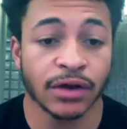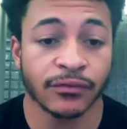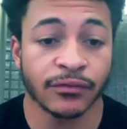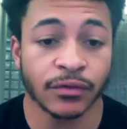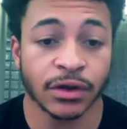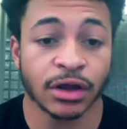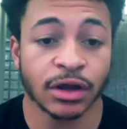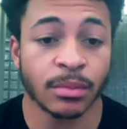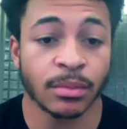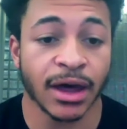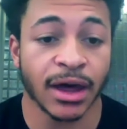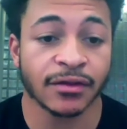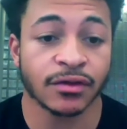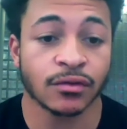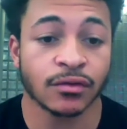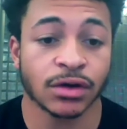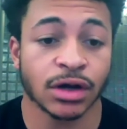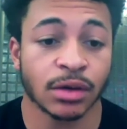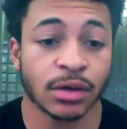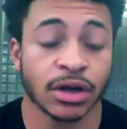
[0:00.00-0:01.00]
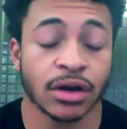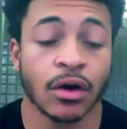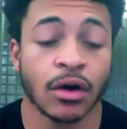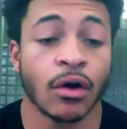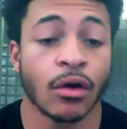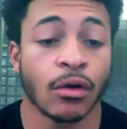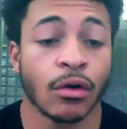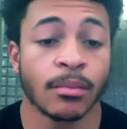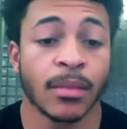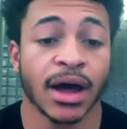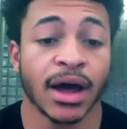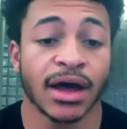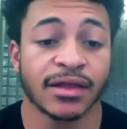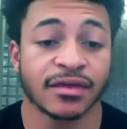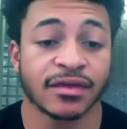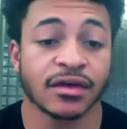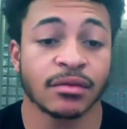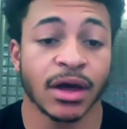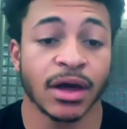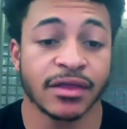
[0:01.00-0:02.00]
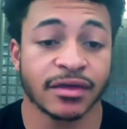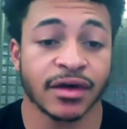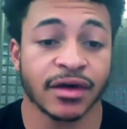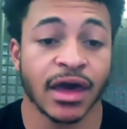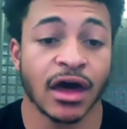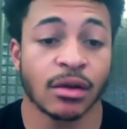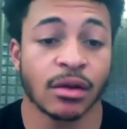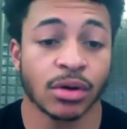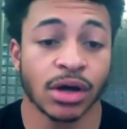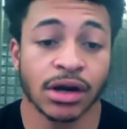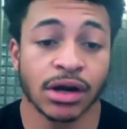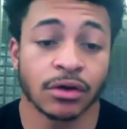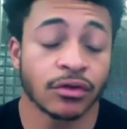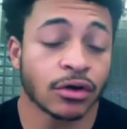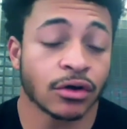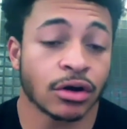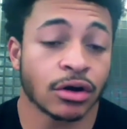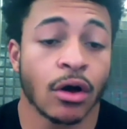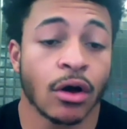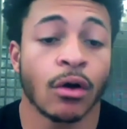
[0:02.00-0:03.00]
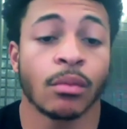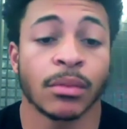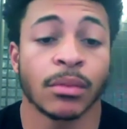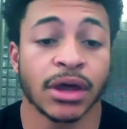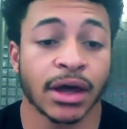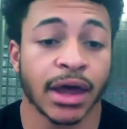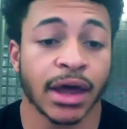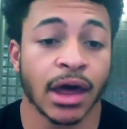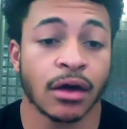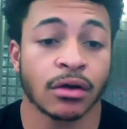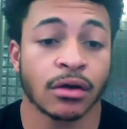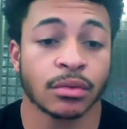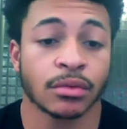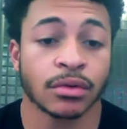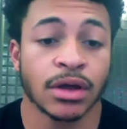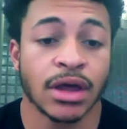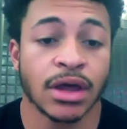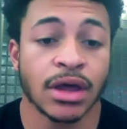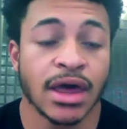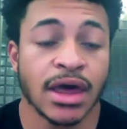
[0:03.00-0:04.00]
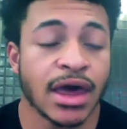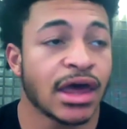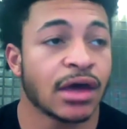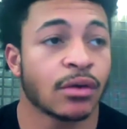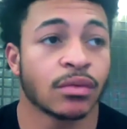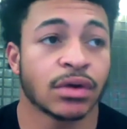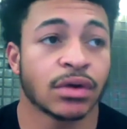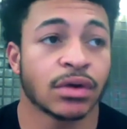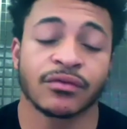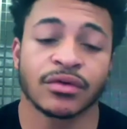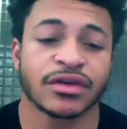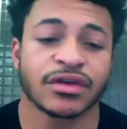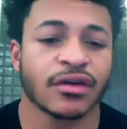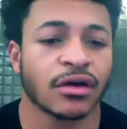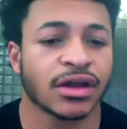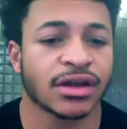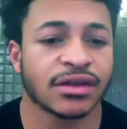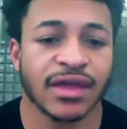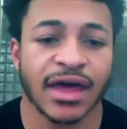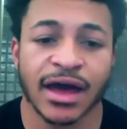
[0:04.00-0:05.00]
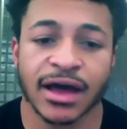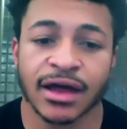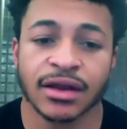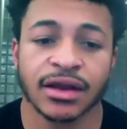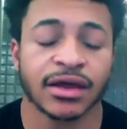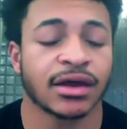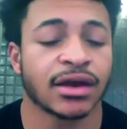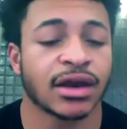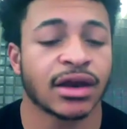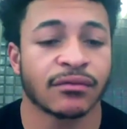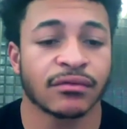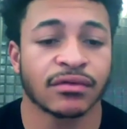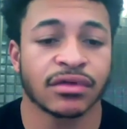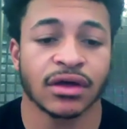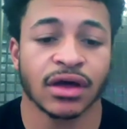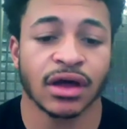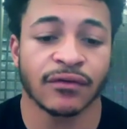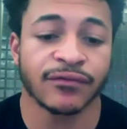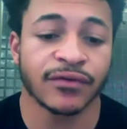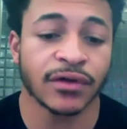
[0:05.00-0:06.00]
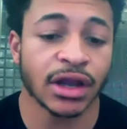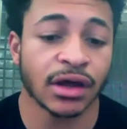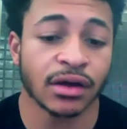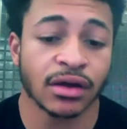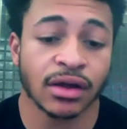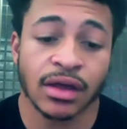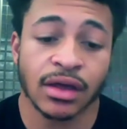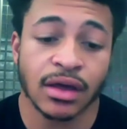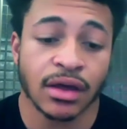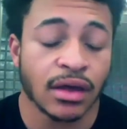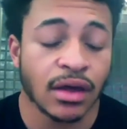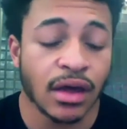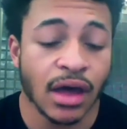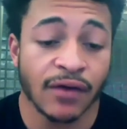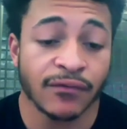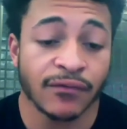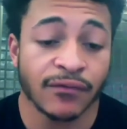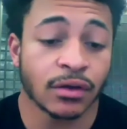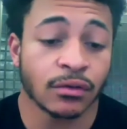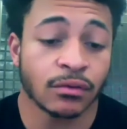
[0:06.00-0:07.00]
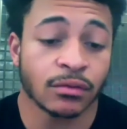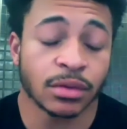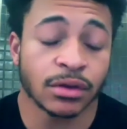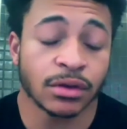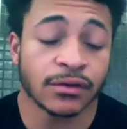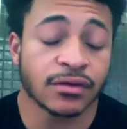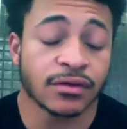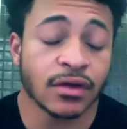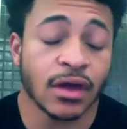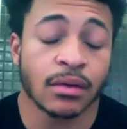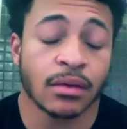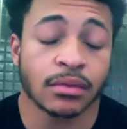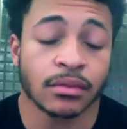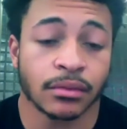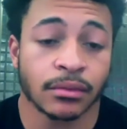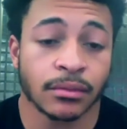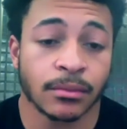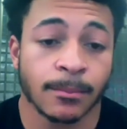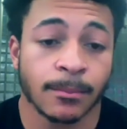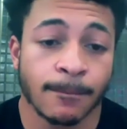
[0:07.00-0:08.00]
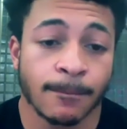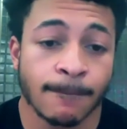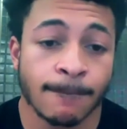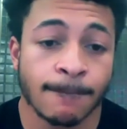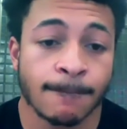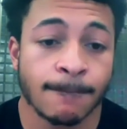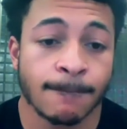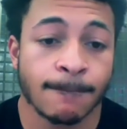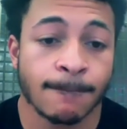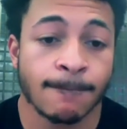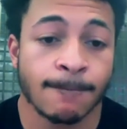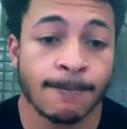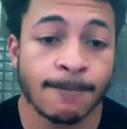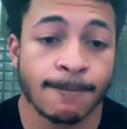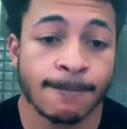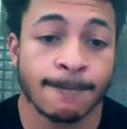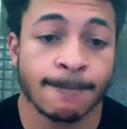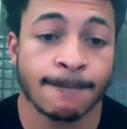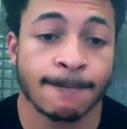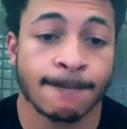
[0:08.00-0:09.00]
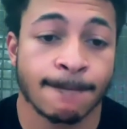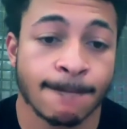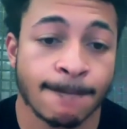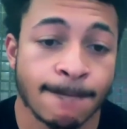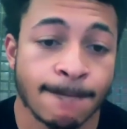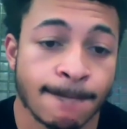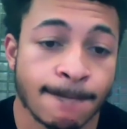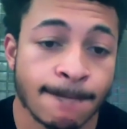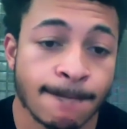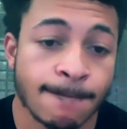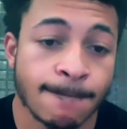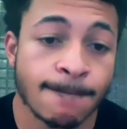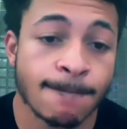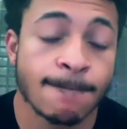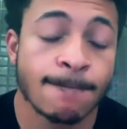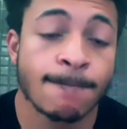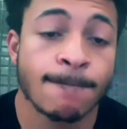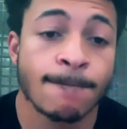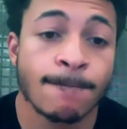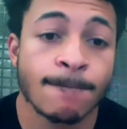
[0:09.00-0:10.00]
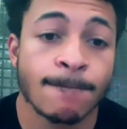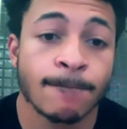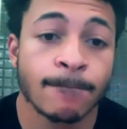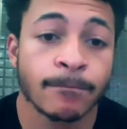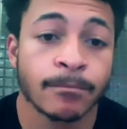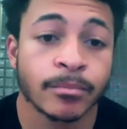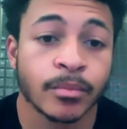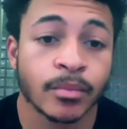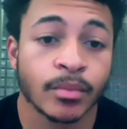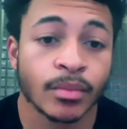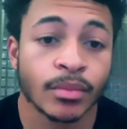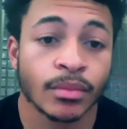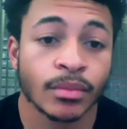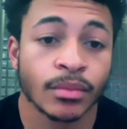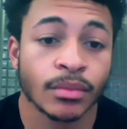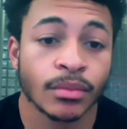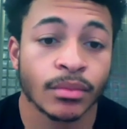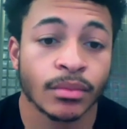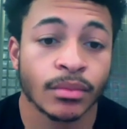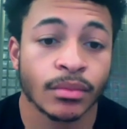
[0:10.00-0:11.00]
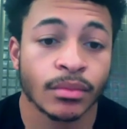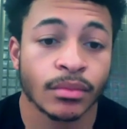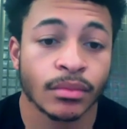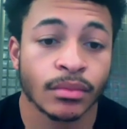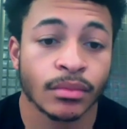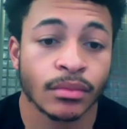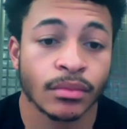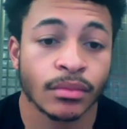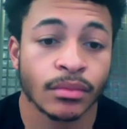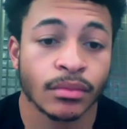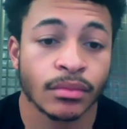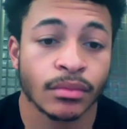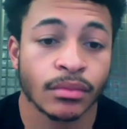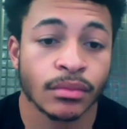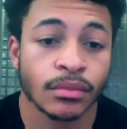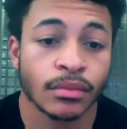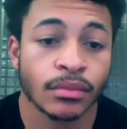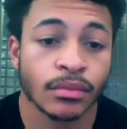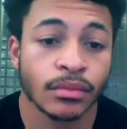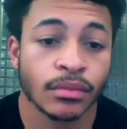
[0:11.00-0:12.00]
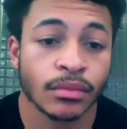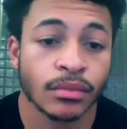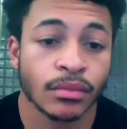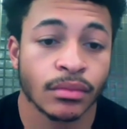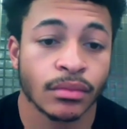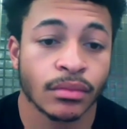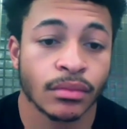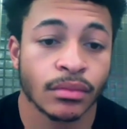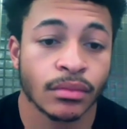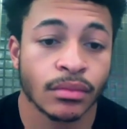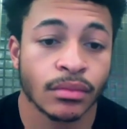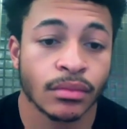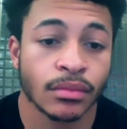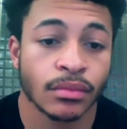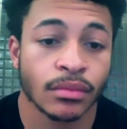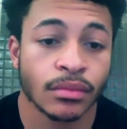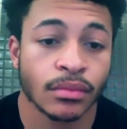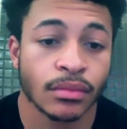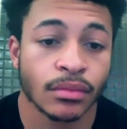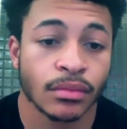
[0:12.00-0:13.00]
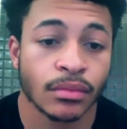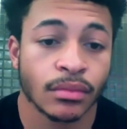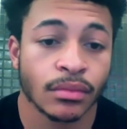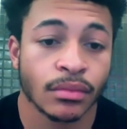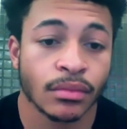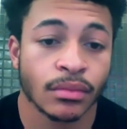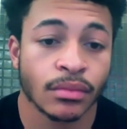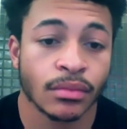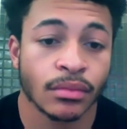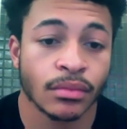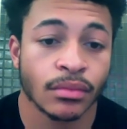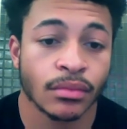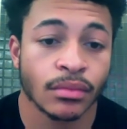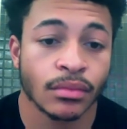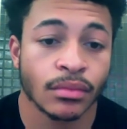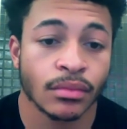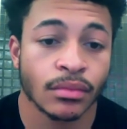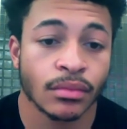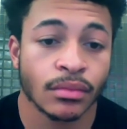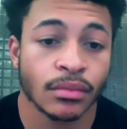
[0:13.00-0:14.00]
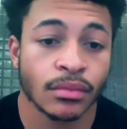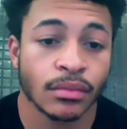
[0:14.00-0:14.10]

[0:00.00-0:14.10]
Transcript: whenever we get back to it. I'm going to hold my teammates accountable. I know they're going to hold me accountable, and whenever we start get that clicking and everything, I feel like I feel like we'll be unstoppable. You feel like you already at this point in your career are one of those guys on the team that that guys will look to in that regard.